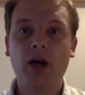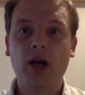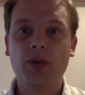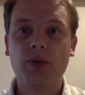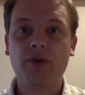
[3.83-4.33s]

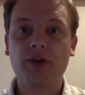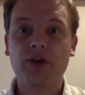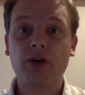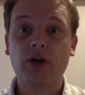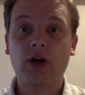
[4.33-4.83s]
I'm a
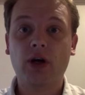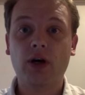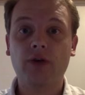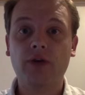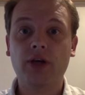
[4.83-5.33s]
professor
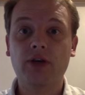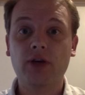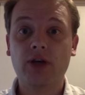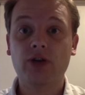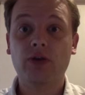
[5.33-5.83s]
of
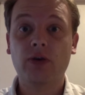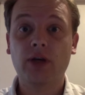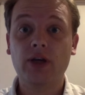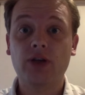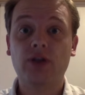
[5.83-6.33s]
international
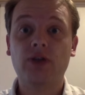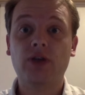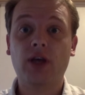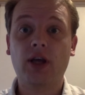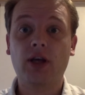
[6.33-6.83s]
relations
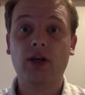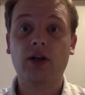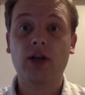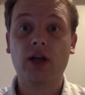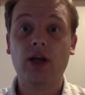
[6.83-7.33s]
in
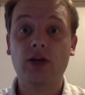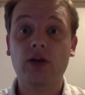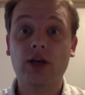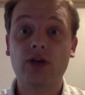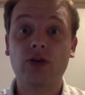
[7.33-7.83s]
the
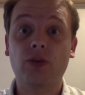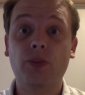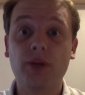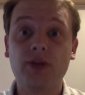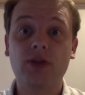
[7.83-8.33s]
International
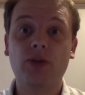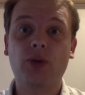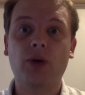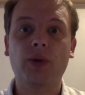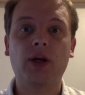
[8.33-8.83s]
Business
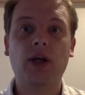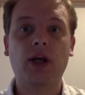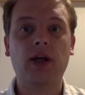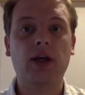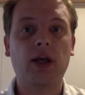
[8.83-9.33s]
Department at